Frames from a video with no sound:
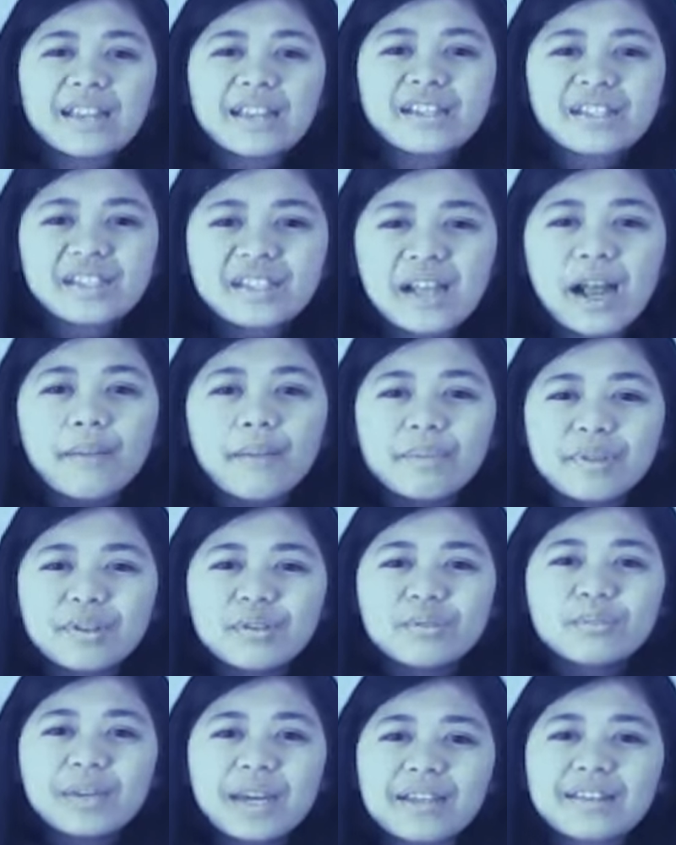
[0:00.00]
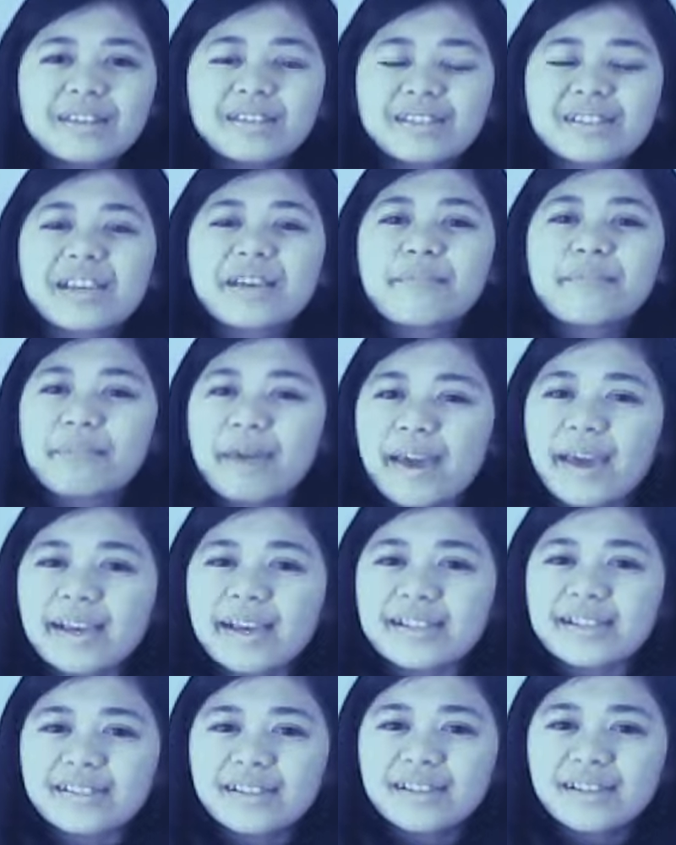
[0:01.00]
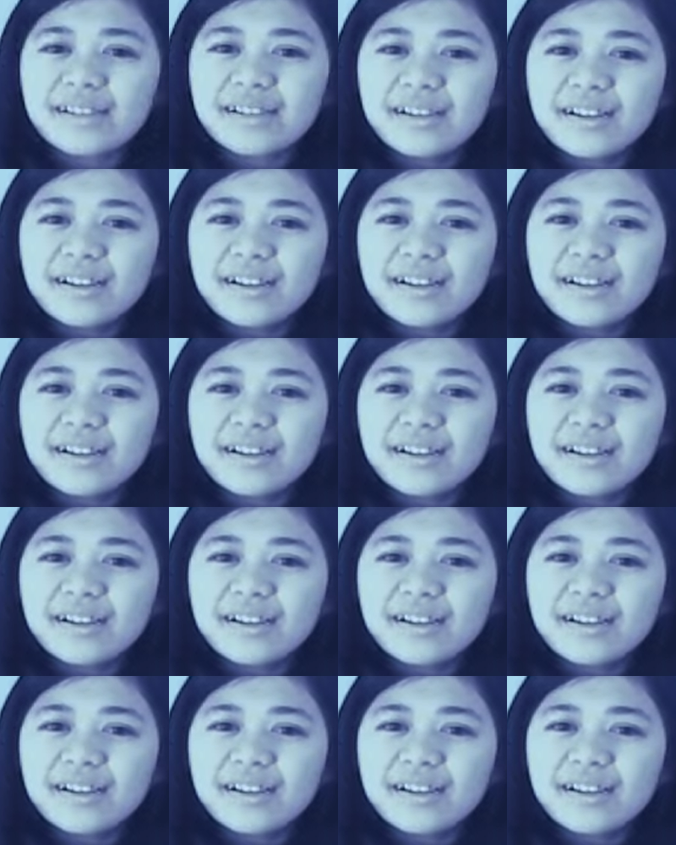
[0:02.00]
and they just happen to be at the same pace.